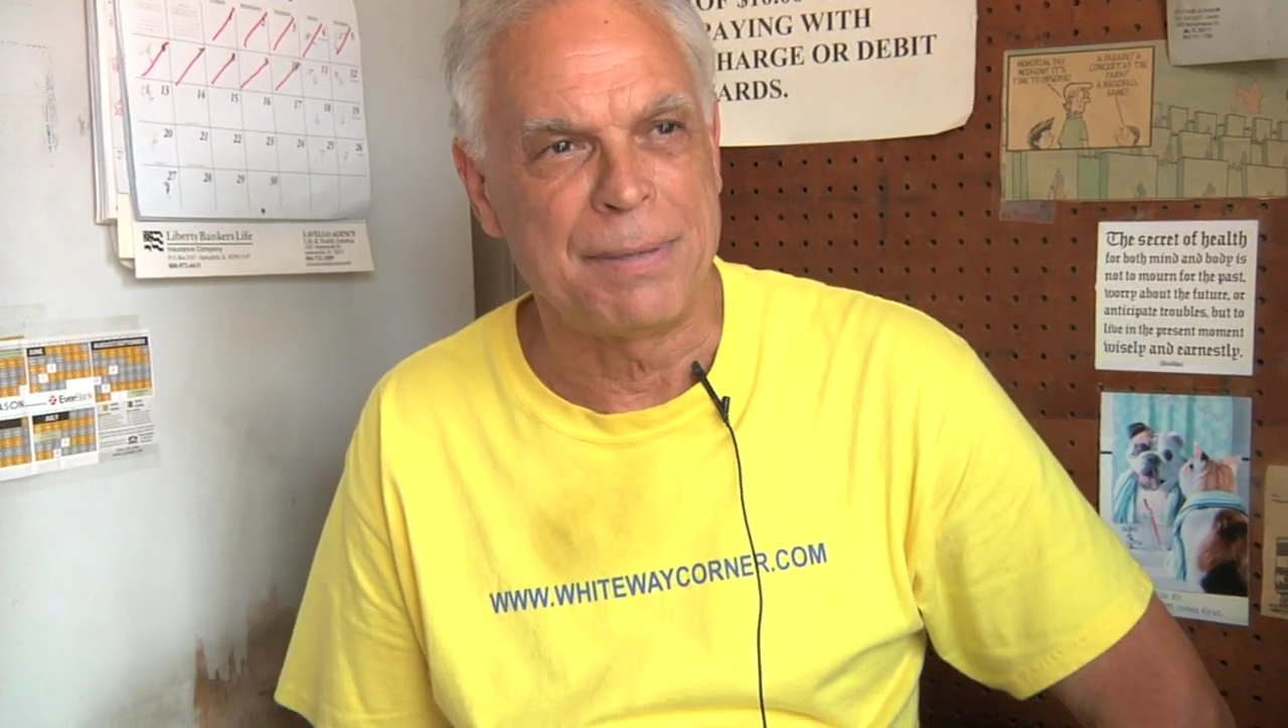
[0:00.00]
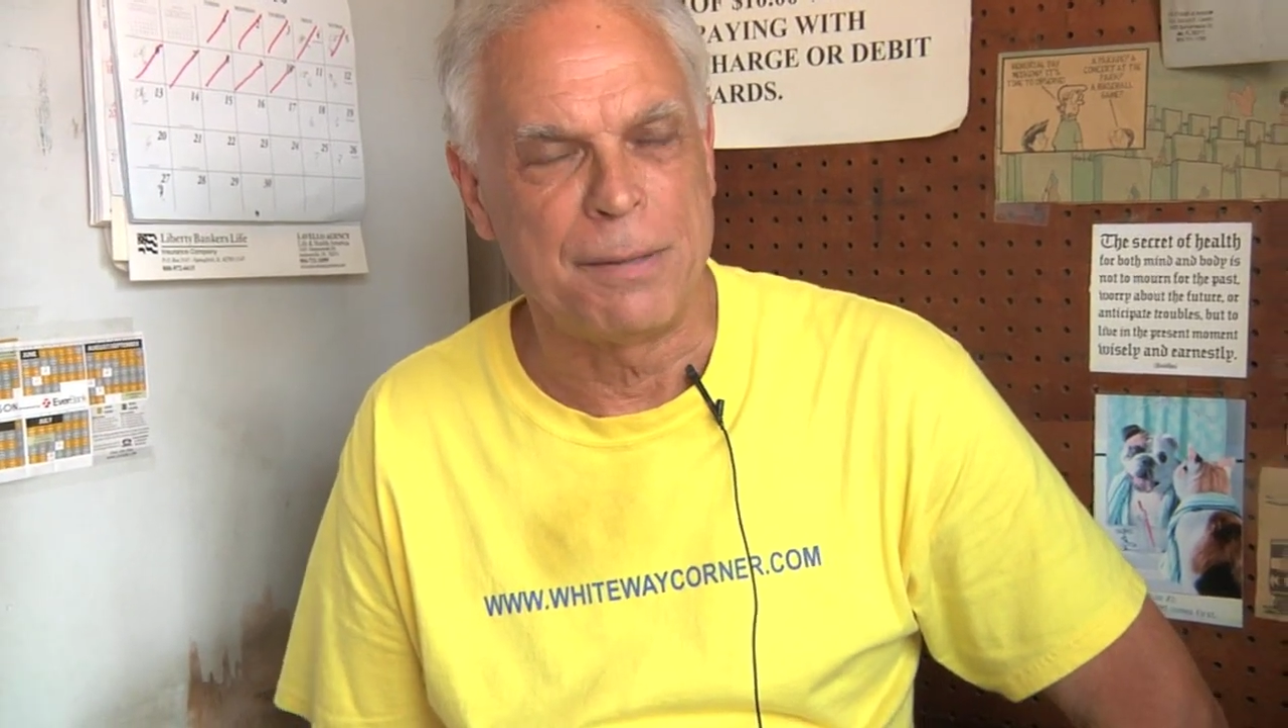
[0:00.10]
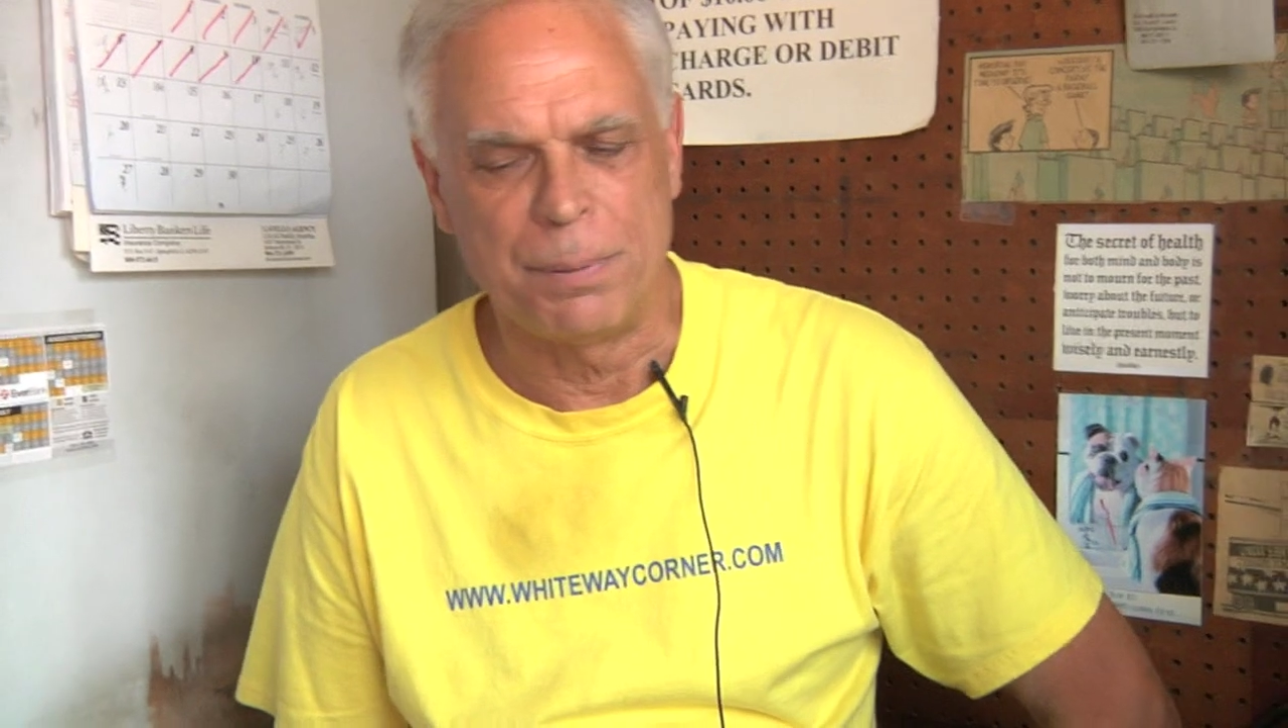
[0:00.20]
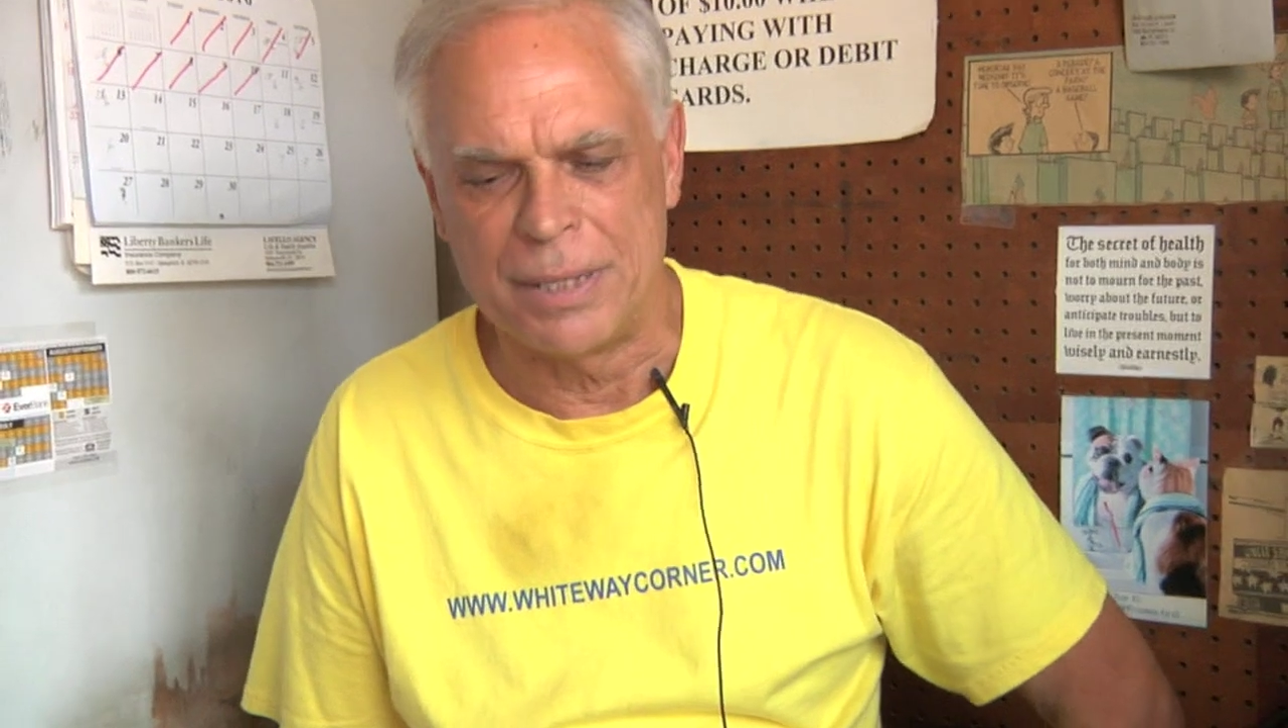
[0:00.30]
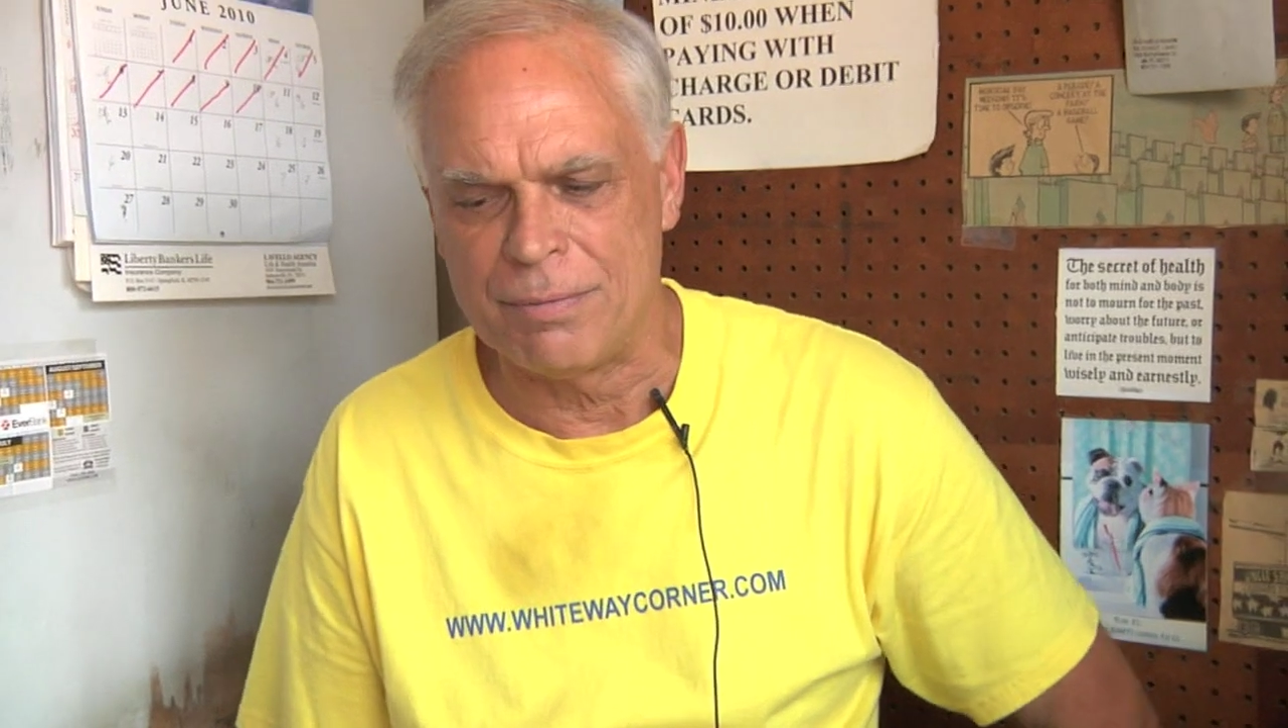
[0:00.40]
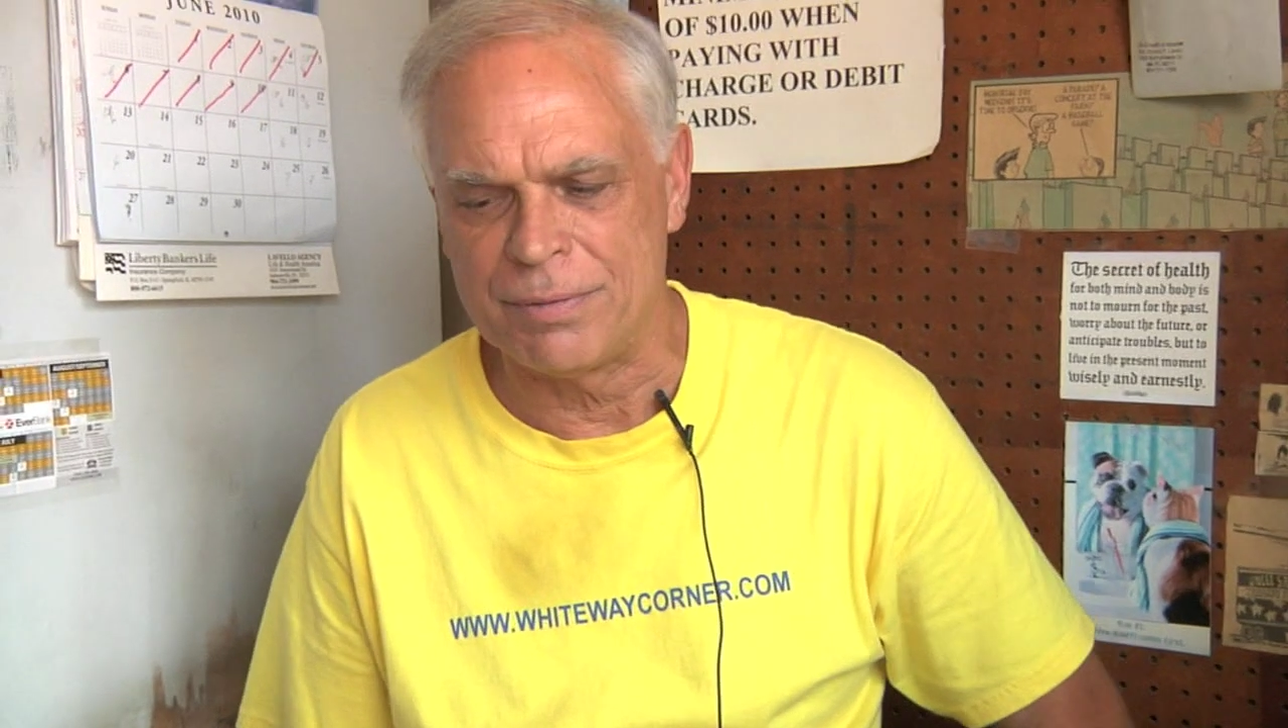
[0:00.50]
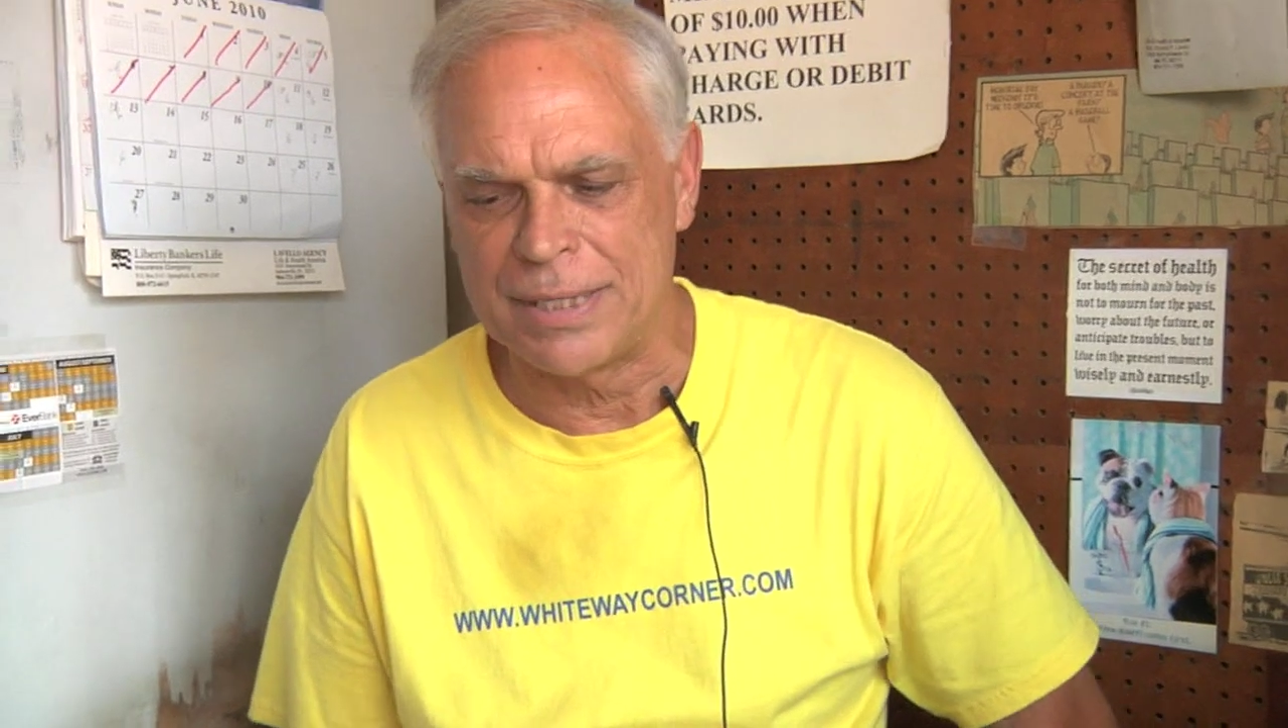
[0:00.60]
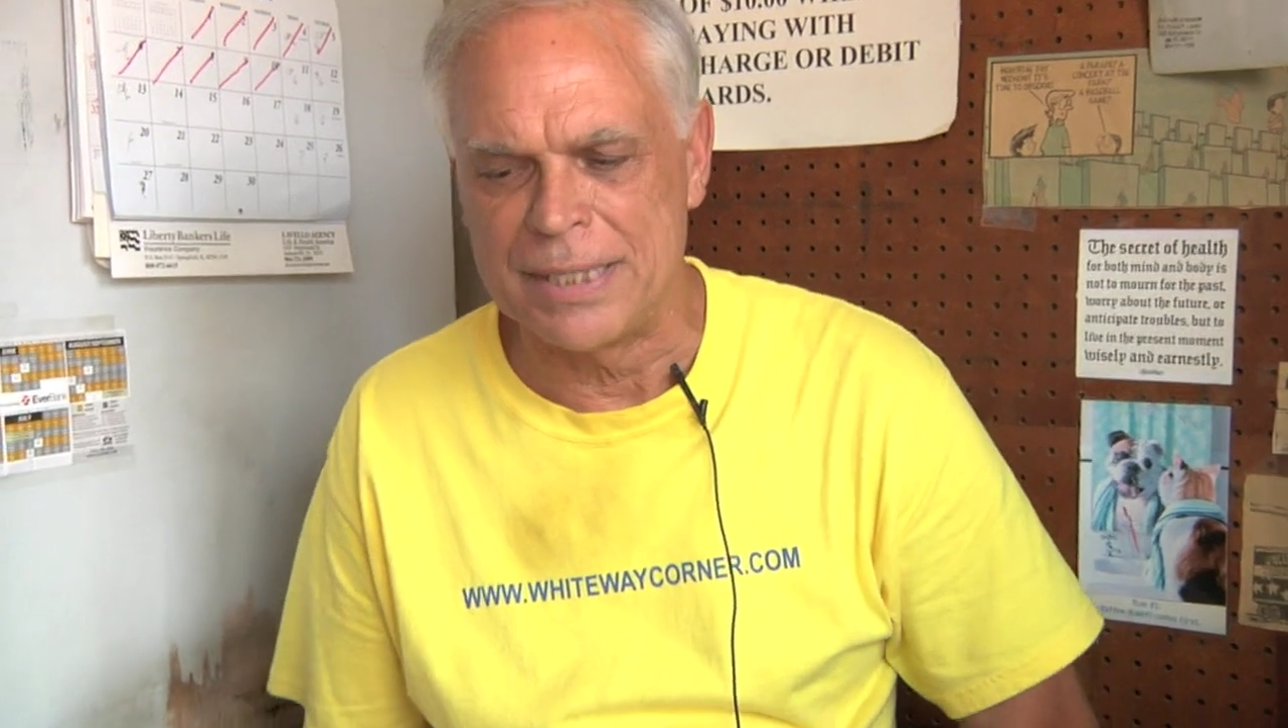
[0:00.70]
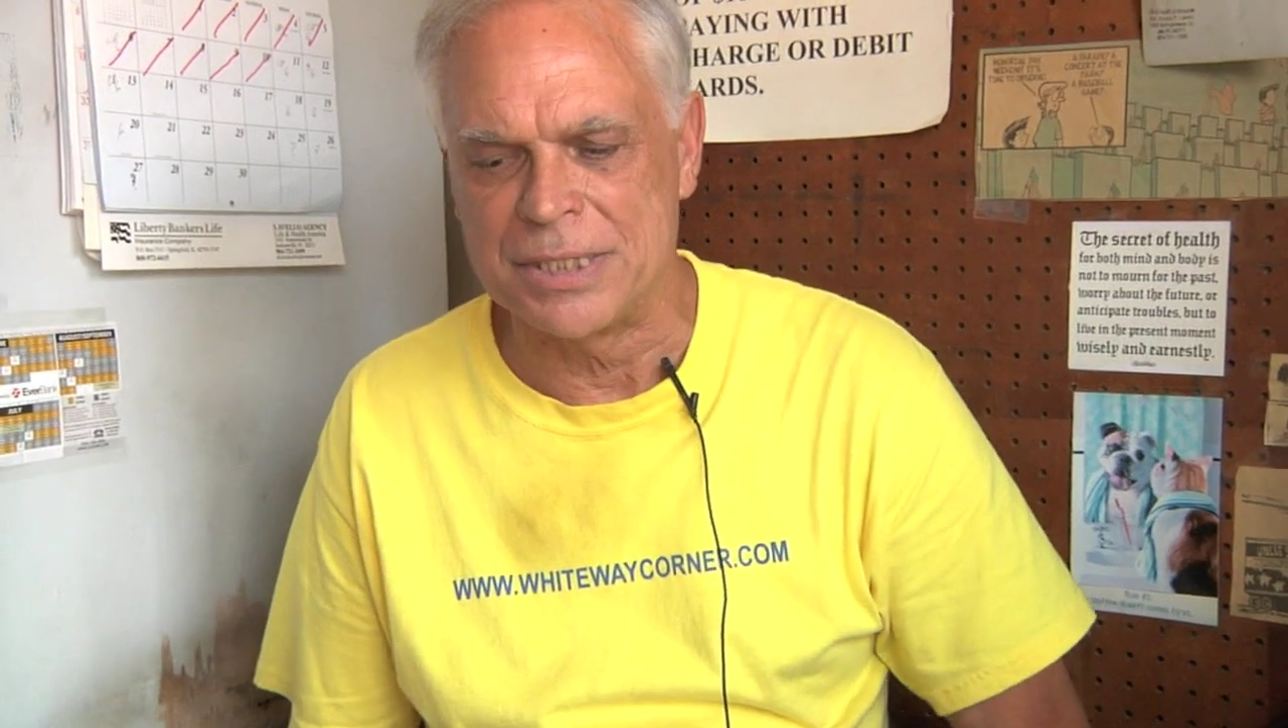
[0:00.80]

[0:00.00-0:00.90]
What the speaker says: he'd put everything